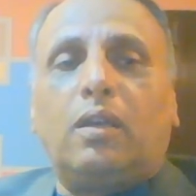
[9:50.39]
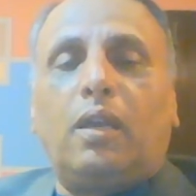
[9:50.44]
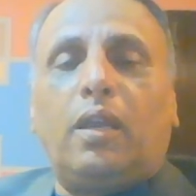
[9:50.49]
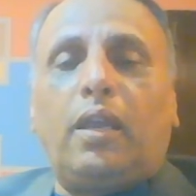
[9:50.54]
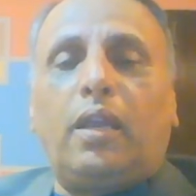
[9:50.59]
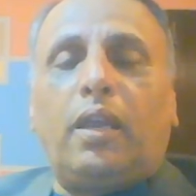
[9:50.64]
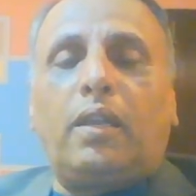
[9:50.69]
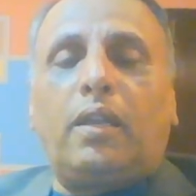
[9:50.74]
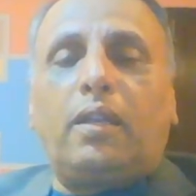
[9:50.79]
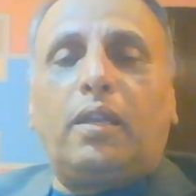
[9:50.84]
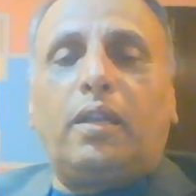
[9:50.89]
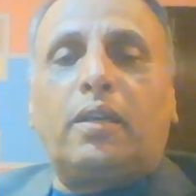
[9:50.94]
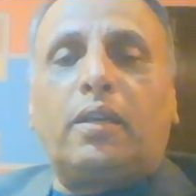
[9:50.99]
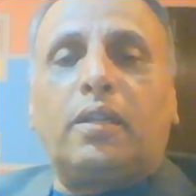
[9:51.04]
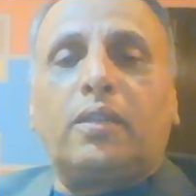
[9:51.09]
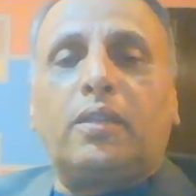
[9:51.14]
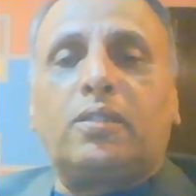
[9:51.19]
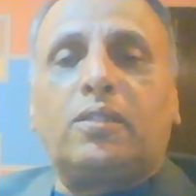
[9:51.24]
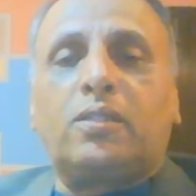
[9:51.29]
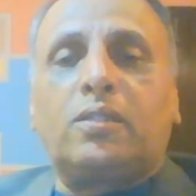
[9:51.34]
and it
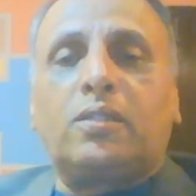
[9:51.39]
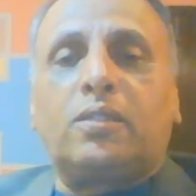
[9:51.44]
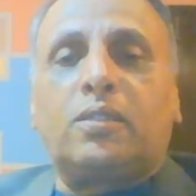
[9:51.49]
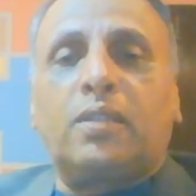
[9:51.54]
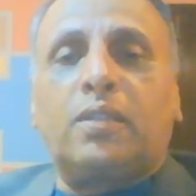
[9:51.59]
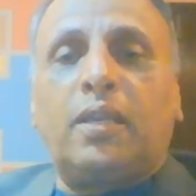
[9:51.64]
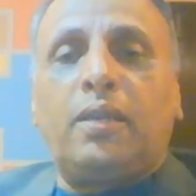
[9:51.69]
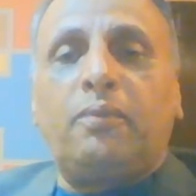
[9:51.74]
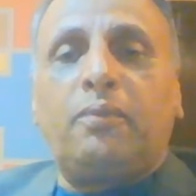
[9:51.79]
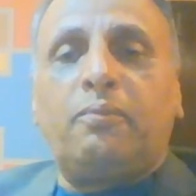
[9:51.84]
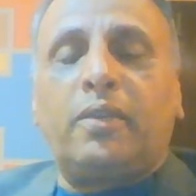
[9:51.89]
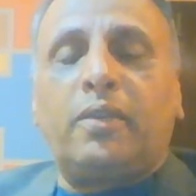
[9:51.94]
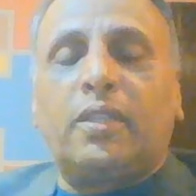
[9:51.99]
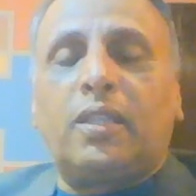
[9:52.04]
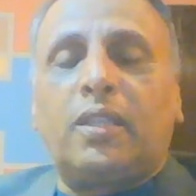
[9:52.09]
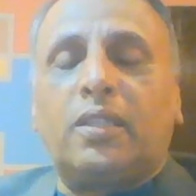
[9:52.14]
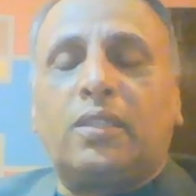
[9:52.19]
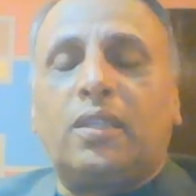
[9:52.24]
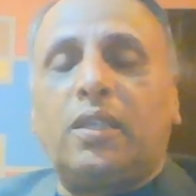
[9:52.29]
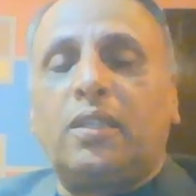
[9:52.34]
is same way
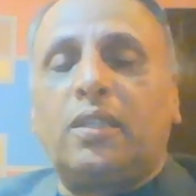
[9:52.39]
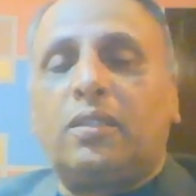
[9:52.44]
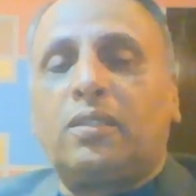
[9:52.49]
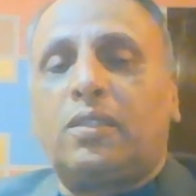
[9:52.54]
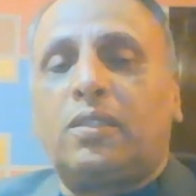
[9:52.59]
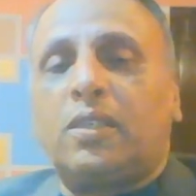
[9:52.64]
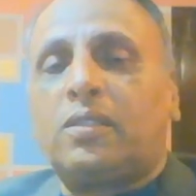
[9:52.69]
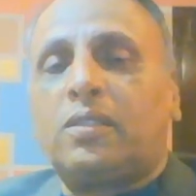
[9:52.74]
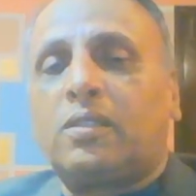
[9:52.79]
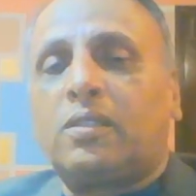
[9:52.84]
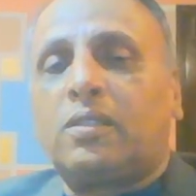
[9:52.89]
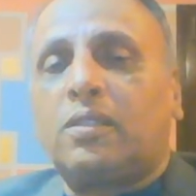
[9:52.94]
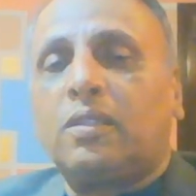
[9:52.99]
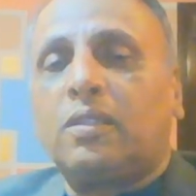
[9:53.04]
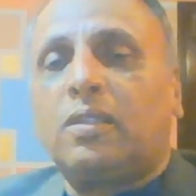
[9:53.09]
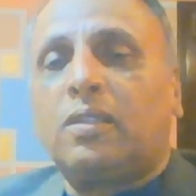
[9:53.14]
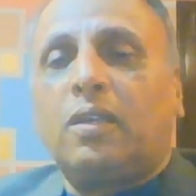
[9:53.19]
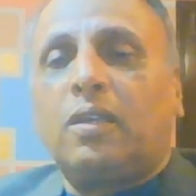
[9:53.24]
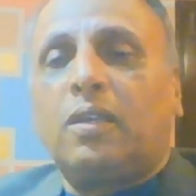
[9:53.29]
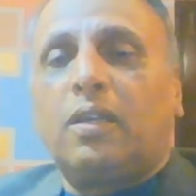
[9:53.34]
that this
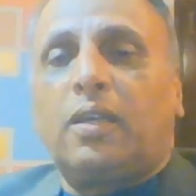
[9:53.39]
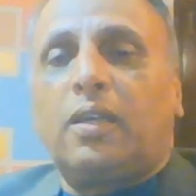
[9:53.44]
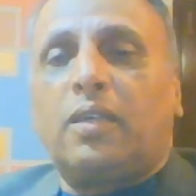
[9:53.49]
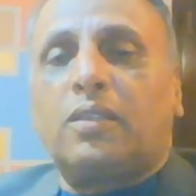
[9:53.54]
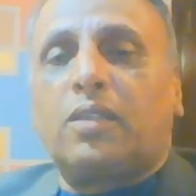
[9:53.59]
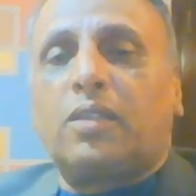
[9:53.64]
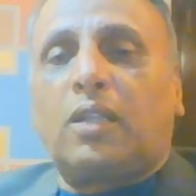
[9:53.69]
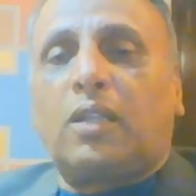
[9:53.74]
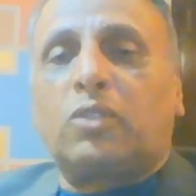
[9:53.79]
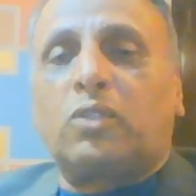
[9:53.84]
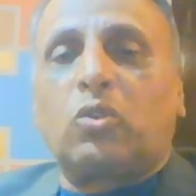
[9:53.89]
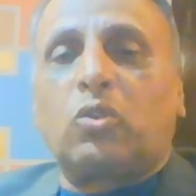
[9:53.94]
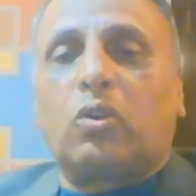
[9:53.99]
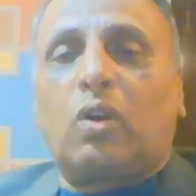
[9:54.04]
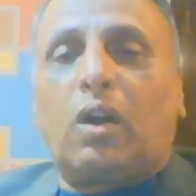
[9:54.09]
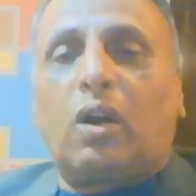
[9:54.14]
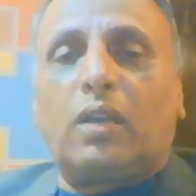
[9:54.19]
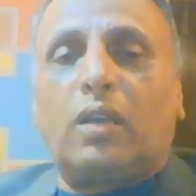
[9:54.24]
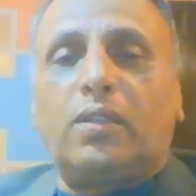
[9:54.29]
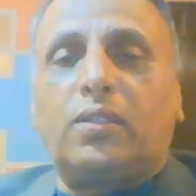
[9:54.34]
is also
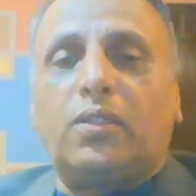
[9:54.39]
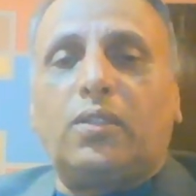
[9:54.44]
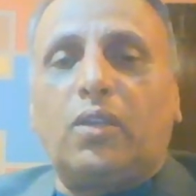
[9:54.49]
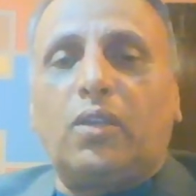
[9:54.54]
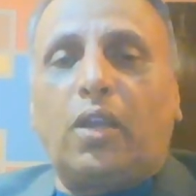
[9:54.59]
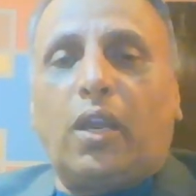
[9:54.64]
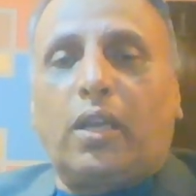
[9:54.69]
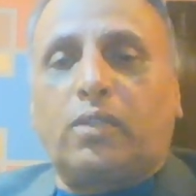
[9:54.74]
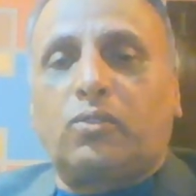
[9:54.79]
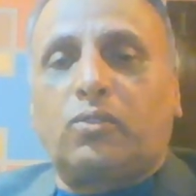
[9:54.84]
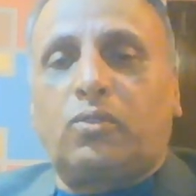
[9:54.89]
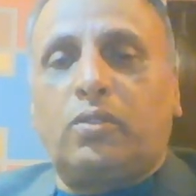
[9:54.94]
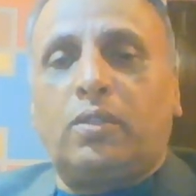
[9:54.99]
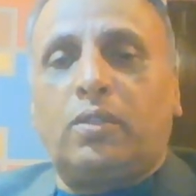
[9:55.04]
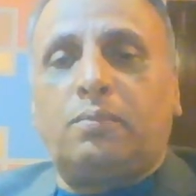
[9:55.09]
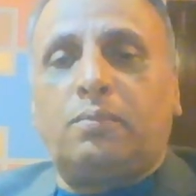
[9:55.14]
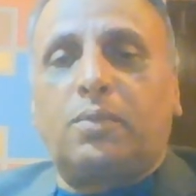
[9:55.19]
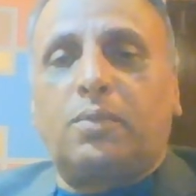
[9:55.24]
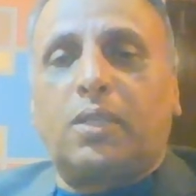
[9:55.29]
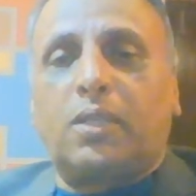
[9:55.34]
called the
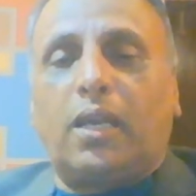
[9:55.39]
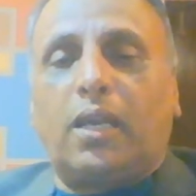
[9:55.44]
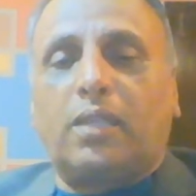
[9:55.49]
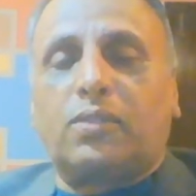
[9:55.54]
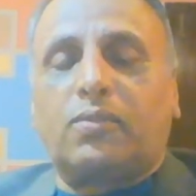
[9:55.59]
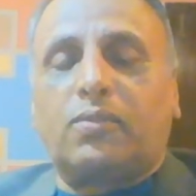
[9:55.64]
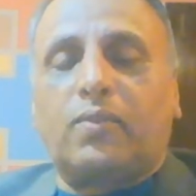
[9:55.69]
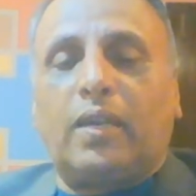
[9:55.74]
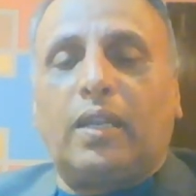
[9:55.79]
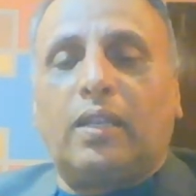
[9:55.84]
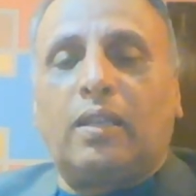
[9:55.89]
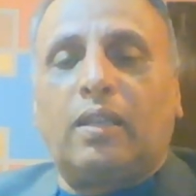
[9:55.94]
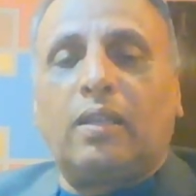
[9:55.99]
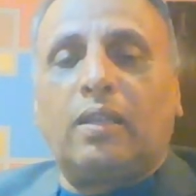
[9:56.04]
axioms as well.